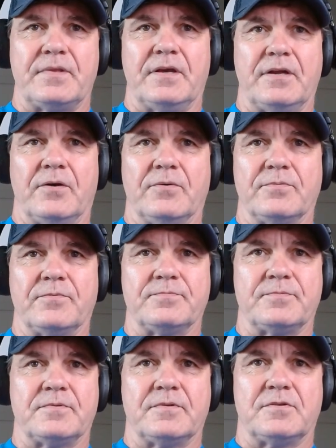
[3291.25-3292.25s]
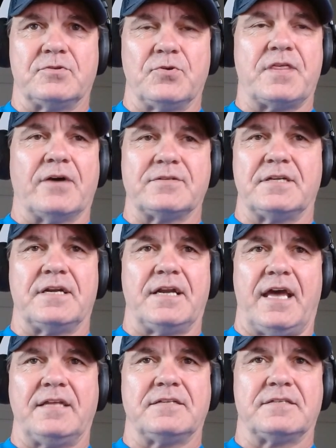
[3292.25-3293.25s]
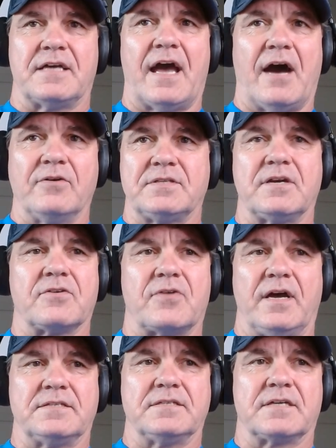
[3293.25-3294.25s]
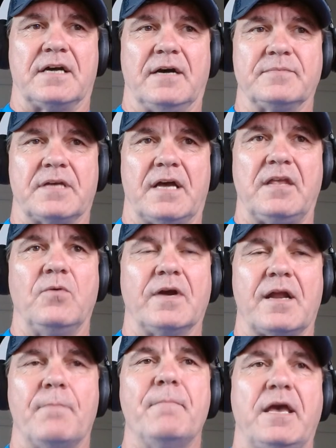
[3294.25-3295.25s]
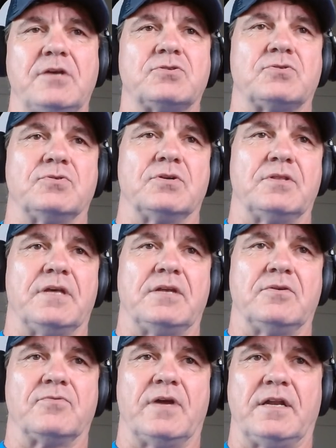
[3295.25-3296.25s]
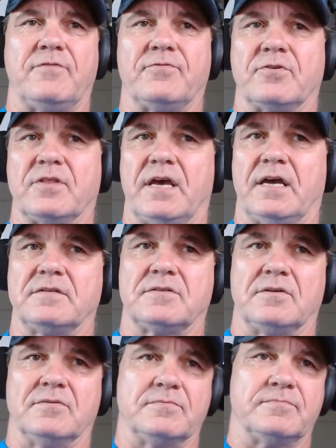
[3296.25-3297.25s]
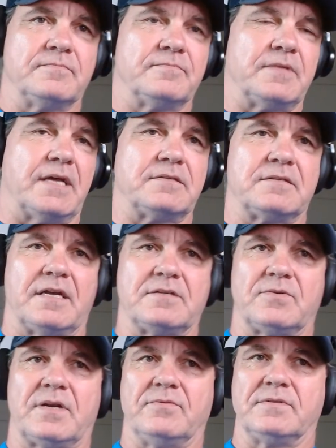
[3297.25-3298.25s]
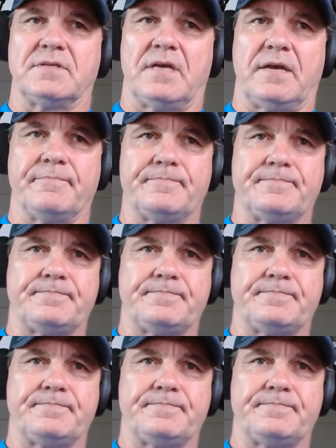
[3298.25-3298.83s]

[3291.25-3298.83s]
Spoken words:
you know 2008 housing crisis comes, and you want to make sure that you're ready for that. So that's what I would say.